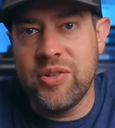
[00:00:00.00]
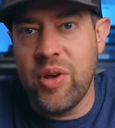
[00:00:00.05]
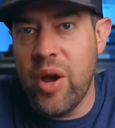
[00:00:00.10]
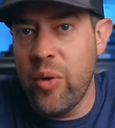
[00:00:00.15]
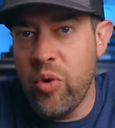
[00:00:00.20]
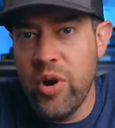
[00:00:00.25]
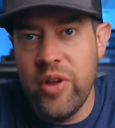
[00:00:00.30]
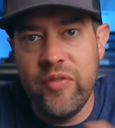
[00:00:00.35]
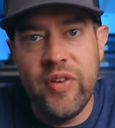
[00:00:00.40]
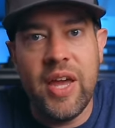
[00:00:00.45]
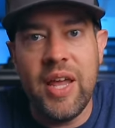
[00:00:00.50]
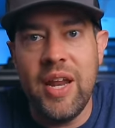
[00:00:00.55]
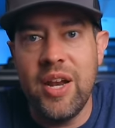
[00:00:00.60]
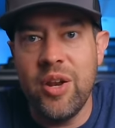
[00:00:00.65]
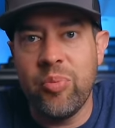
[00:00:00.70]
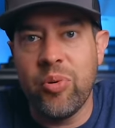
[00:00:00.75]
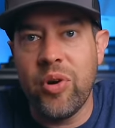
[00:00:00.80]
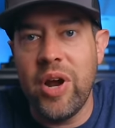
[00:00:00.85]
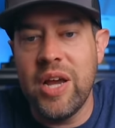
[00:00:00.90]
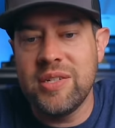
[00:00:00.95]
so I won't even get
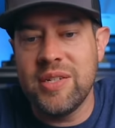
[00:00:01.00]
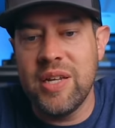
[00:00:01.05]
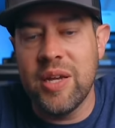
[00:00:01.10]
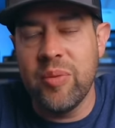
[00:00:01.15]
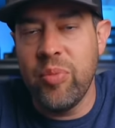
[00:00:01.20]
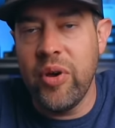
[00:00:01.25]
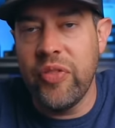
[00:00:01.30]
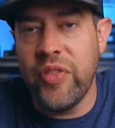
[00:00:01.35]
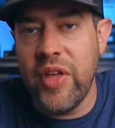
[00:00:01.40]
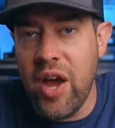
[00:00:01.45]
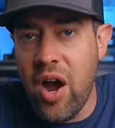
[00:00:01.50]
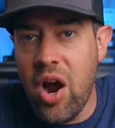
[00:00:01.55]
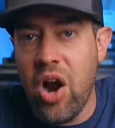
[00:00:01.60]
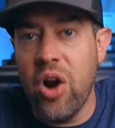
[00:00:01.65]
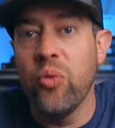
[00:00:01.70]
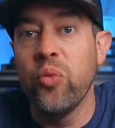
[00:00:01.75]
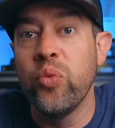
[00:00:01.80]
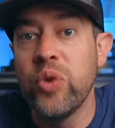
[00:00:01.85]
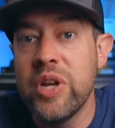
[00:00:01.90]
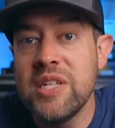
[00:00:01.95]
into pricing, but they
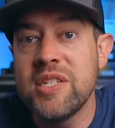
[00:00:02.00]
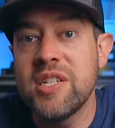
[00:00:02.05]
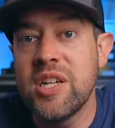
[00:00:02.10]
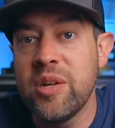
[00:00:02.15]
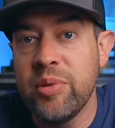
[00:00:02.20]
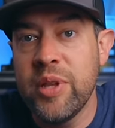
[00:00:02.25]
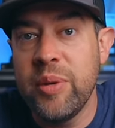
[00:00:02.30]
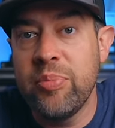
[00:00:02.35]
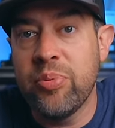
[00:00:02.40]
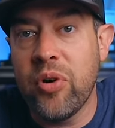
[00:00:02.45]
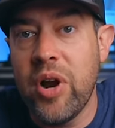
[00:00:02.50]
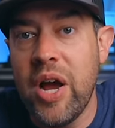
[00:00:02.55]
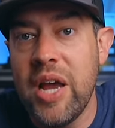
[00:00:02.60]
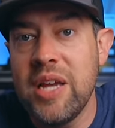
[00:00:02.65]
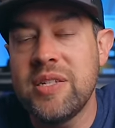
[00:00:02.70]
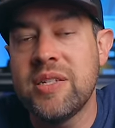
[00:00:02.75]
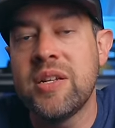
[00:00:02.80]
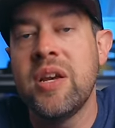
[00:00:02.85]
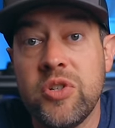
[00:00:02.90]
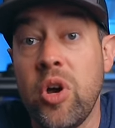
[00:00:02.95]
are reasonably
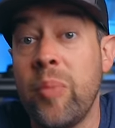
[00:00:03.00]
priced.